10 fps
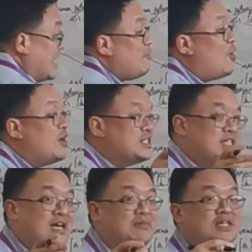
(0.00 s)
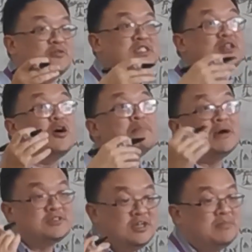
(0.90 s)
There was lah, but it wasn't
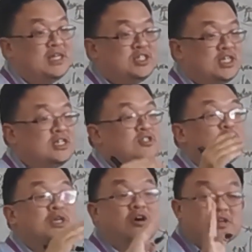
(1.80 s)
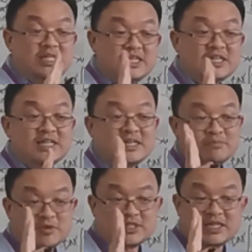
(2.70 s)
compulsory in Malaysia. So we all didn't.
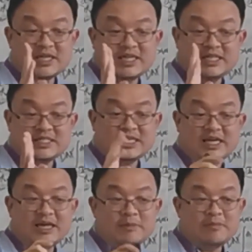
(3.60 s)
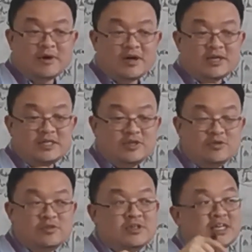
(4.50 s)
Most of the kids didn't get MMR
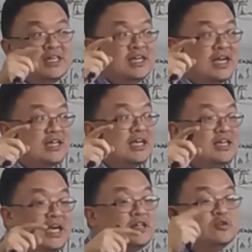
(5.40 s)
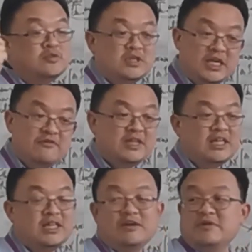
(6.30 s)
until, and then they had to
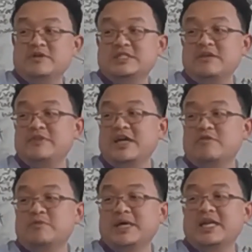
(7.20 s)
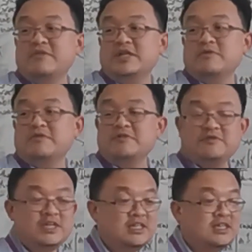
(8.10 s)
receive their rubella when they were
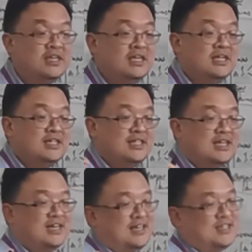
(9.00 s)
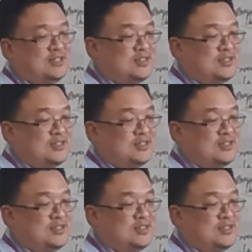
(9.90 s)
15. Yeah.